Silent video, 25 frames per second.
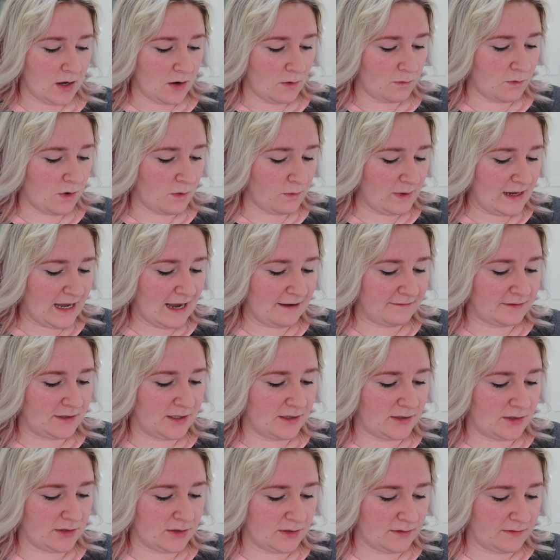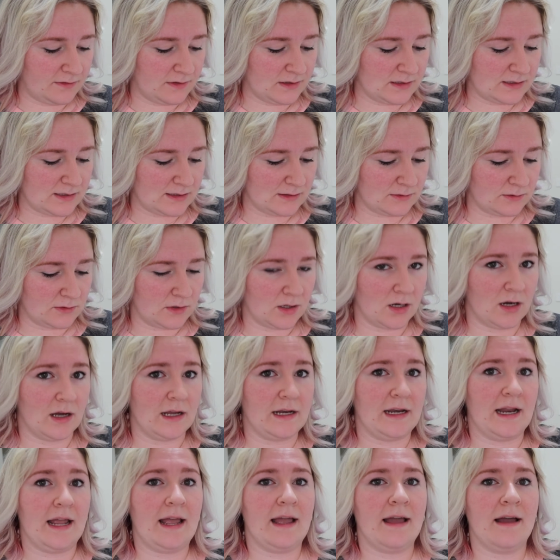What we have to do for this little
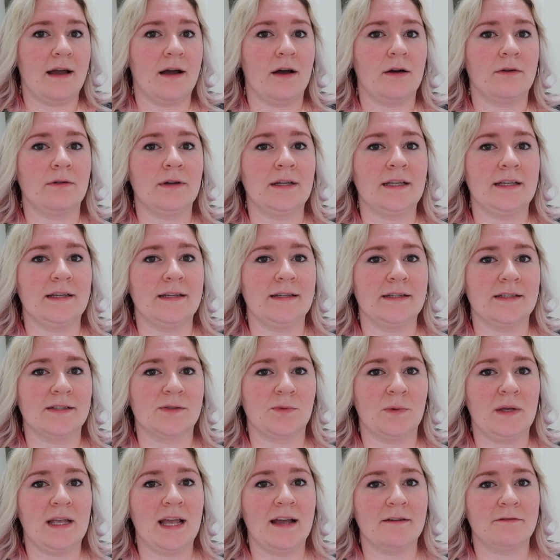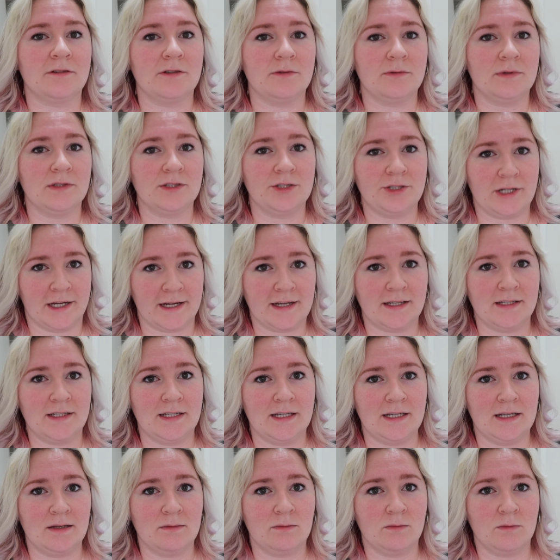guy now is we have to inject
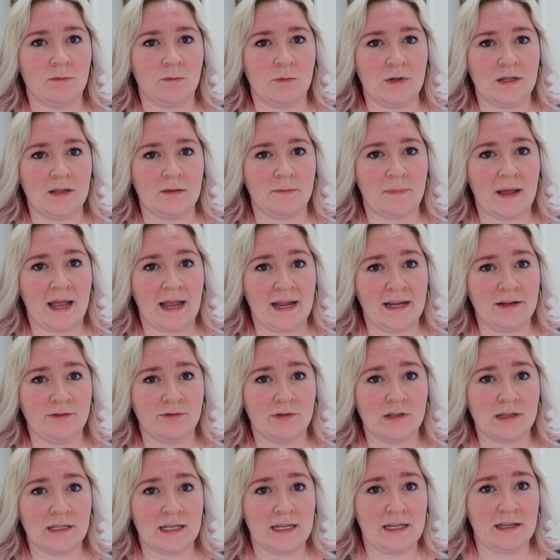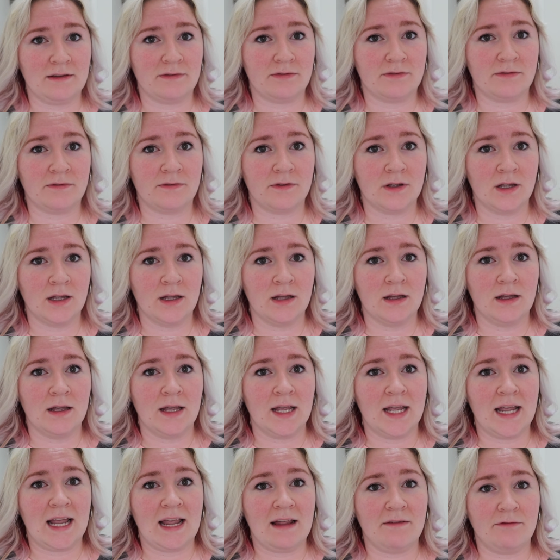him with pain relief
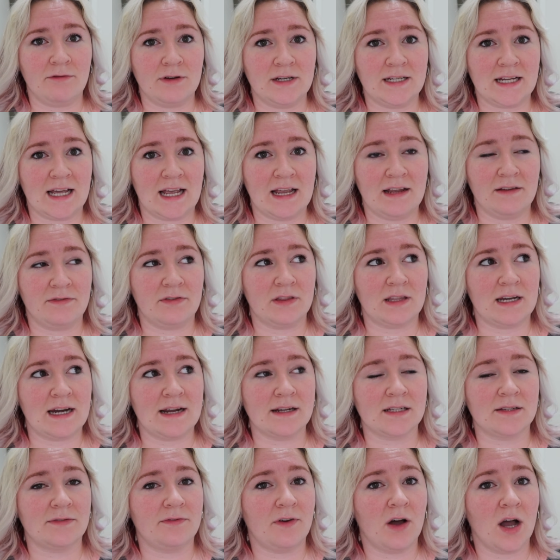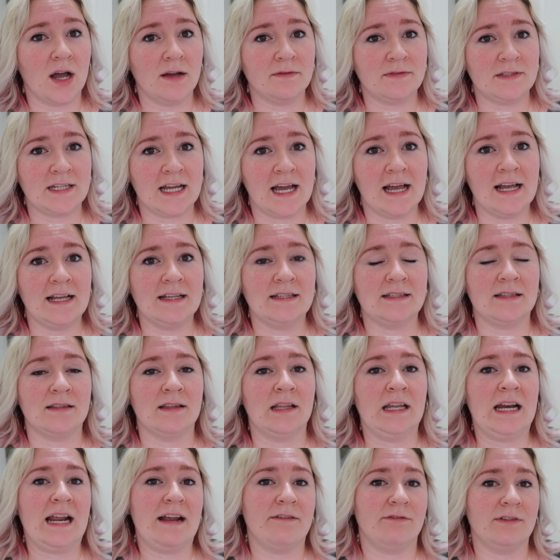every day for the next 5 days, and
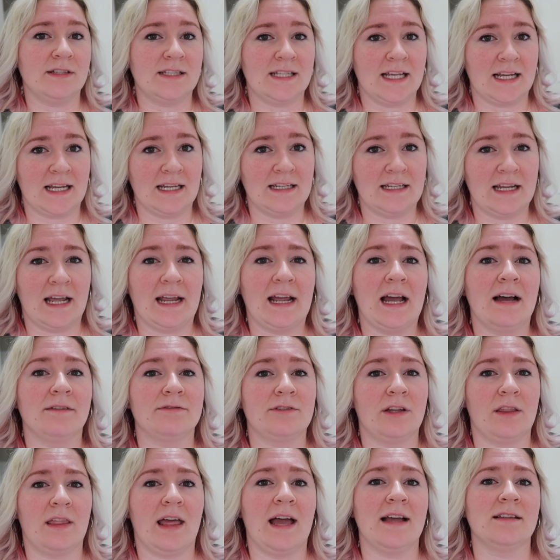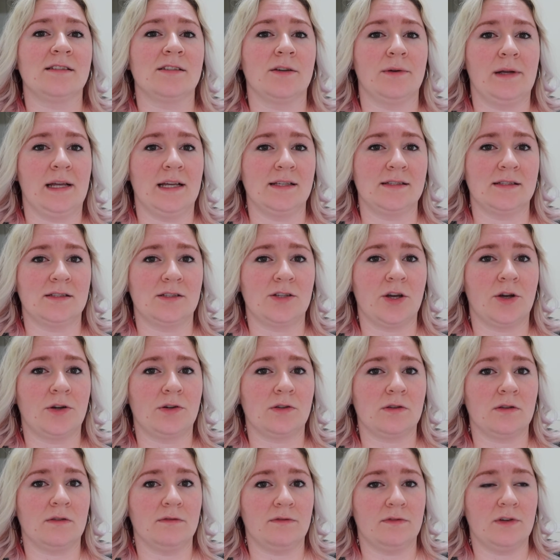then every second day after that. So he has a
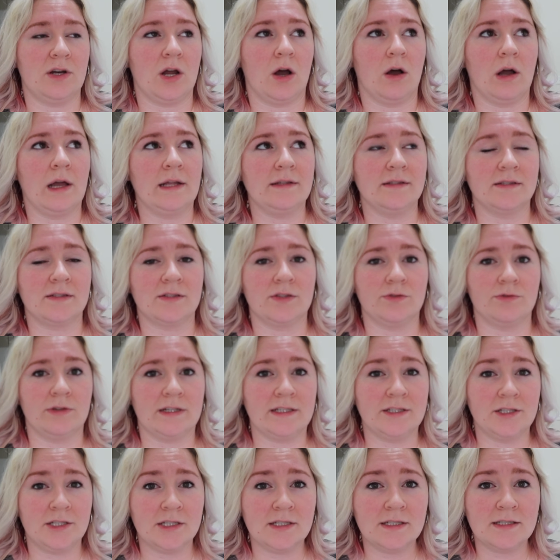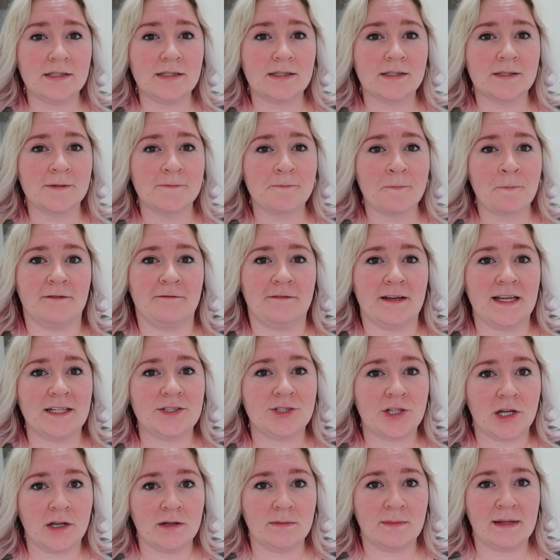total of 9 syringes. The vet
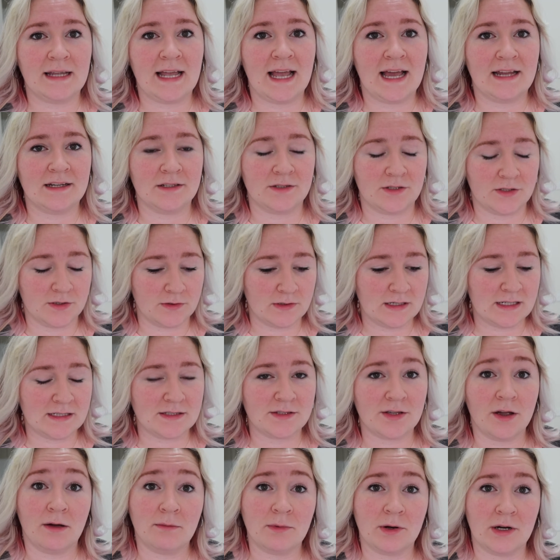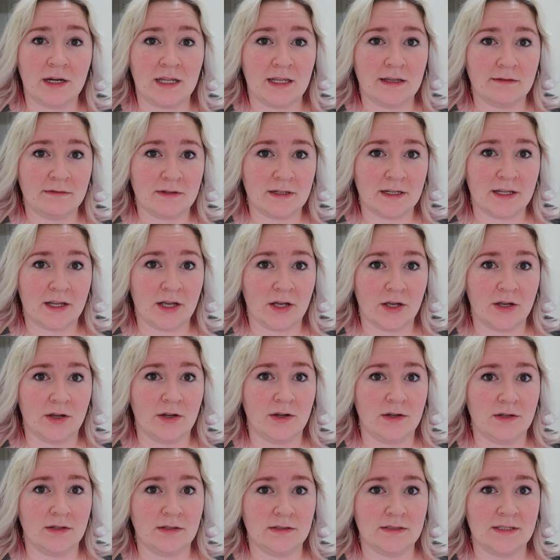showed me how to do it, so I'm going to give it a
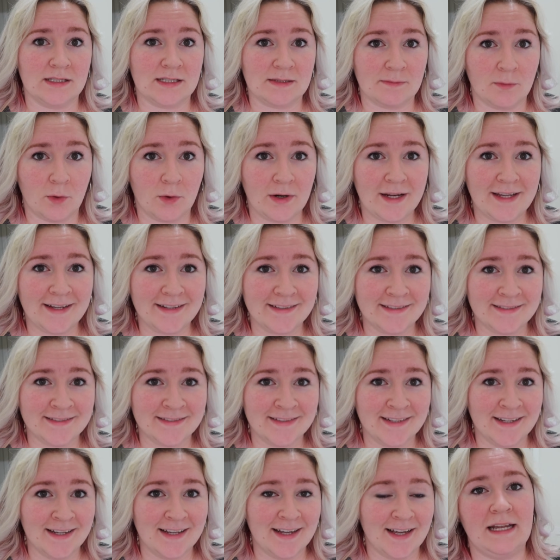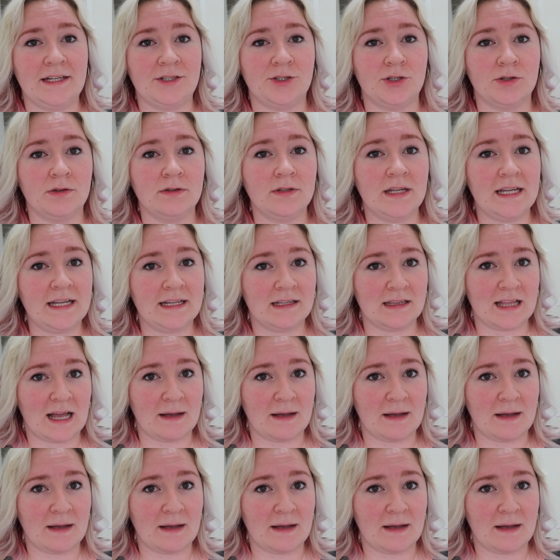go this morning. He should heal